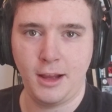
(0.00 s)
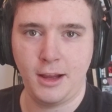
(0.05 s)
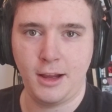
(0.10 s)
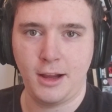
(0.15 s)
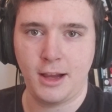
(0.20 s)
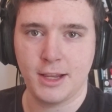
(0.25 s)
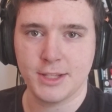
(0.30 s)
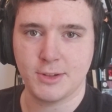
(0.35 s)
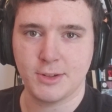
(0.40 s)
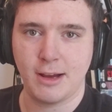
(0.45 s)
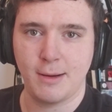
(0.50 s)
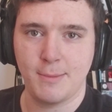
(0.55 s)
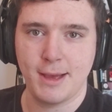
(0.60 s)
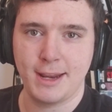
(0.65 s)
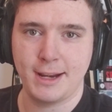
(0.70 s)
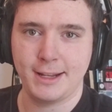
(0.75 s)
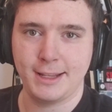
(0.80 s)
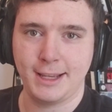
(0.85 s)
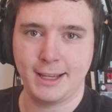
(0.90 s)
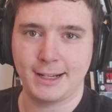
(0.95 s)
Also, I'm
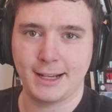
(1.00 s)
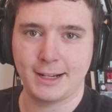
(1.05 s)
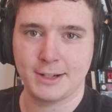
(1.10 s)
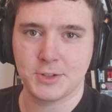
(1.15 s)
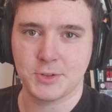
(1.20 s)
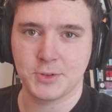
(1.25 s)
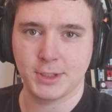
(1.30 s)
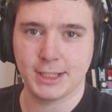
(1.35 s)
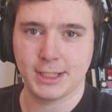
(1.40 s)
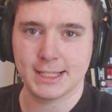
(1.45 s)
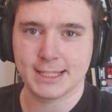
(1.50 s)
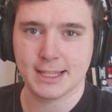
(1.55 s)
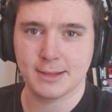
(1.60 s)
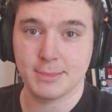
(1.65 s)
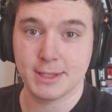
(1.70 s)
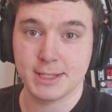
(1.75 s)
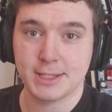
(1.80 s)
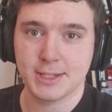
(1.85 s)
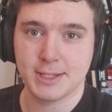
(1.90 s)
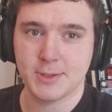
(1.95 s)
editing and I just realized I
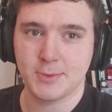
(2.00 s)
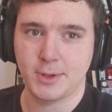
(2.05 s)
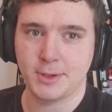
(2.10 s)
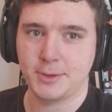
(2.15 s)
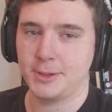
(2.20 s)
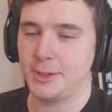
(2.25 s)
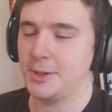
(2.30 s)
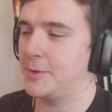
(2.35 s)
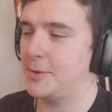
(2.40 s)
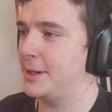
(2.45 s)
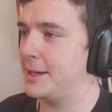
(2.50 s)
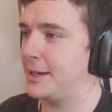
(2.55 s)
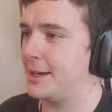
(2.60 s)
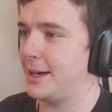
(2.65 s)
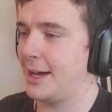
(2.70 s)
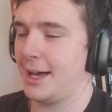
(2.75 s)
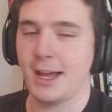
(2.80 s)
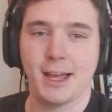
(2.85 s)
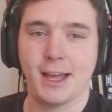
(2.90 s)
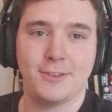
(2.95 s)
missed this one real quick.
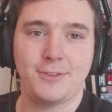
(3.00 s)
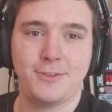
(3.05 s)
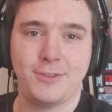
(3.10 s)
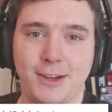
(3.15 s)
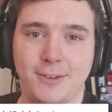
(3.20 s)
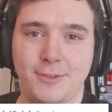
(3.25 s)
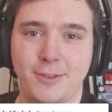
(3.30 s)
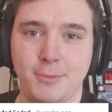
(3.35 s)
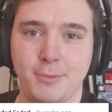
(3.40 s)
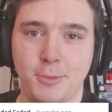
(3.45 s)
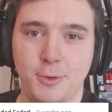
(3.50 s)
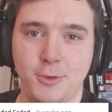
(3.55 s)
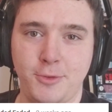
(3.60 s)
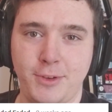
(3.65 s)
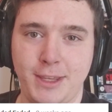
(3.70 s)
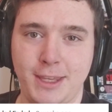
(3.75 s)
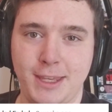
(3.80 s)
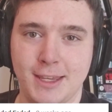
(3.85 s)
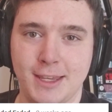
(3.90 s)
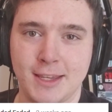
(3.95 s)
Favorite
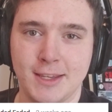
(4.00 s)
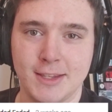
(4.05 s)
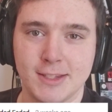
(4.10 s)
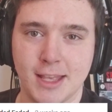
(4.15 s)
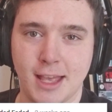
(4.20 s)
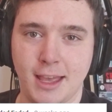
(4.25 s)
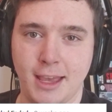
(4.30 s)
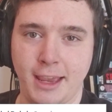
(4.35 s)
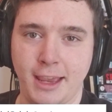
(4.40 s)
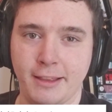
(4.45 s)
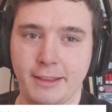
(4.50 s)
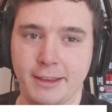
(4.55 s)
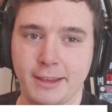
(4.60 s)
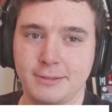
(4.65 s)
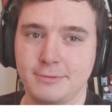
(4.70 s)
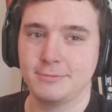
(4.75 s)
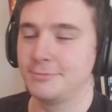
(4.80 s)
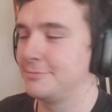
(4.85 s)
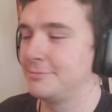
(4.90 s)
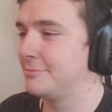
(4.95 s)
movie is Alien.
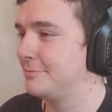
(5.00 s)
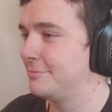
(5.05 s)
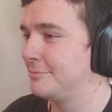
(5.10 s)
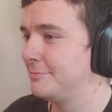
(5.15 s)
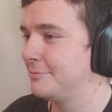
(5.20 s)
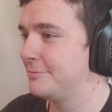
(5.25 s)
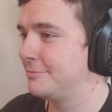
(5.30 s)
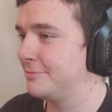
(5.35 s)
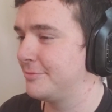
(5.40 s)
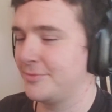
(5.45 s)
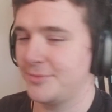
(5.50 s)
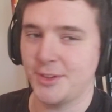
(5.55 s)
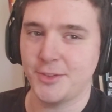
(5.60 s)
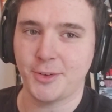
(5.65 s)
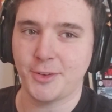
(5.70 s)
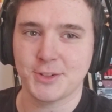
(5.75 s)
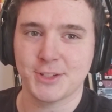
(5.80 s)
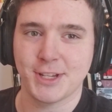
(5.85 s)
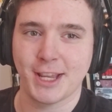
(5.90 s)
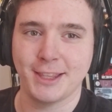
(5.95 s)
The first
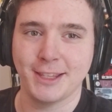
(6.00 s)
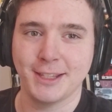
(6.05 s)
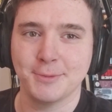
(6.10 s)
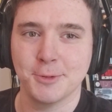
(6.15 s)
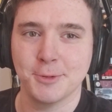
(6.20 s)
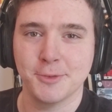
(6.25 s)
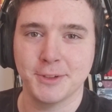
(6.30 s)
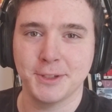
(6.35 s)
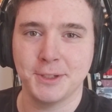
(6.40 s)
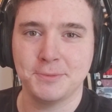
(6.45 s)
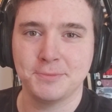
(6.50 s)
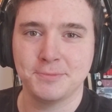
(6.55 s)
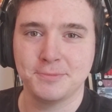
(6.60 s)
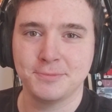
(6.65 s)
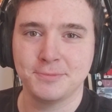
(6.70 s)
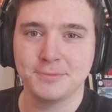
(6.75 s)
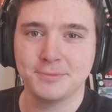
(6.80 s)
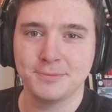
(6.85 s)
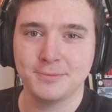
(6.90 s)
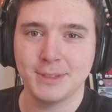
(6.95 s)
Alien movie.
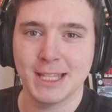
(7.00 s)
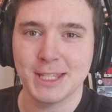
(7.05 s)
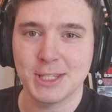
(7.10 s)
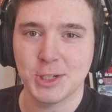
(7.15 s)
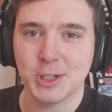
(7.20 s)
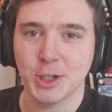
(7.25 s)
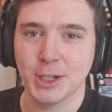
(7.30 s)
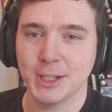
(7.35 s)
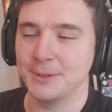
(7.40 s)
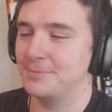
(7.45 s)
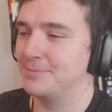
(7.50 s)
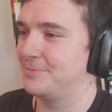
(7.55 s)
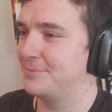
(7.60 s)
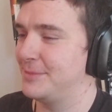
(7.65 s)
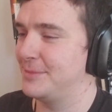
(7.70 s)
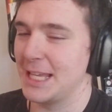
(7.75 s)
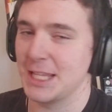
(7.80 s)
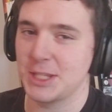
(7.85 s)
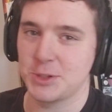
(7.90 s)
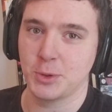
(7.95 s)
It's good.
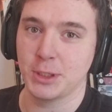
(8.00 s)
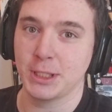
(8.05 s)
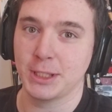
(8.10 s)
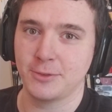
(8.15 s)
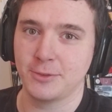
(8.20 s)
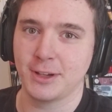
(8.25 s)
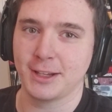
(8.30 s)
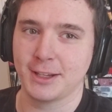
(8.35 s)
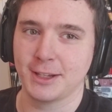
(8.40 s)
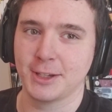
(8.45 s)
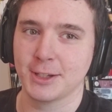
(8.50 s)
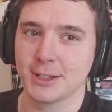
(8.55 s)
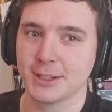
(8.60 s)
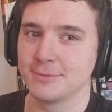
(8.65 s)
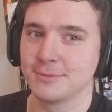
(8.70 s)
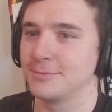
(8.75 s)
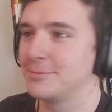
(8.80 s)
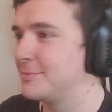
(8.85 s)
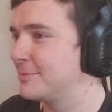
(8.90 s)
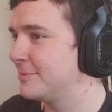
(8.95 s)
It's really fucking good.
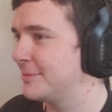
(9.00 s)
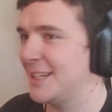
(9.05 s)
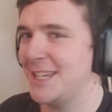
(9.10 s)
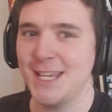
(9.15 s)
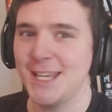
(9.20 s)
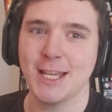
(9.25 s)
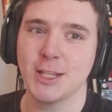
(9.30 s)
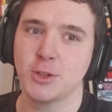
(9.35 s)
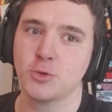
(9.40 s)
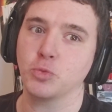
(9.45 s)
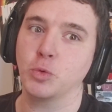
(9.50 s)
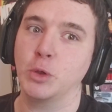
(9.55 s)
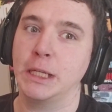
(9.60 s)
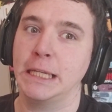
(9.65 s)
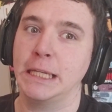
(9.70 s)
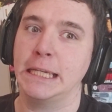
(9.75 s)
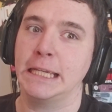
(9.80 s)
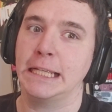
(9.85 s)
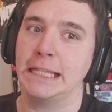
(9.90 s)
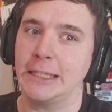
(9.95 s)
It's
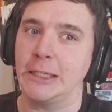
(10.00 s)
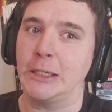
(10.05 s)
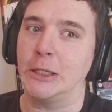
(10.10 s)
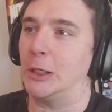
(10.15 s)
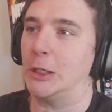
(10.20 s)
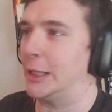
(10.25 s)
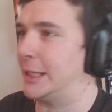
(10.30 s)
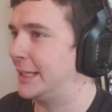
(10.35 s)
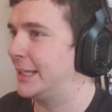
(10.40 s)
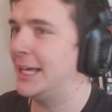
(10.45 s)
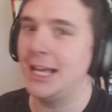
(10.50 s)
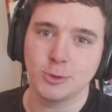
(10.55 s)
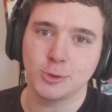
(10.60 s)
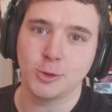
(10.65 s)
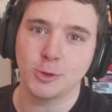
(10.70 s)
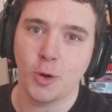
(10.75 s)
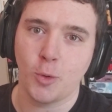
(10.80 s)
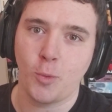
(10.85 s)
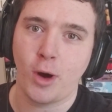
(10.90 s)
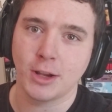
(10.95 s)
really good. Like, you
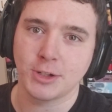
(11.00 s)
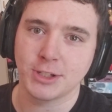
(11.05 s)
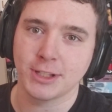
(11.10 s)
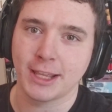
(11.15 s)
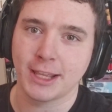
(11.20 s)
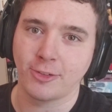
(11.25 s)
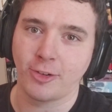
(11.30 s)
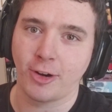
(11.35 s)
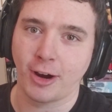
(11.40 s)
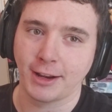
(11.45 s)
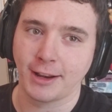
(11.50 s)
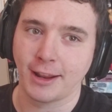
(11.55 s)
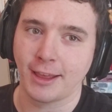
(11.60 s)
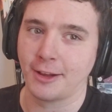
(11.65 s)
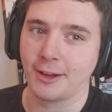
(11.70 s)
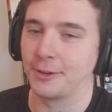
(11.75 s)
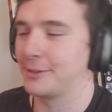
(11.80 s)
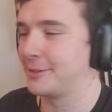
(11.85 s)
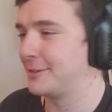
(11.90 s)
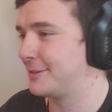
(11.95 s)
should go watch it like right now.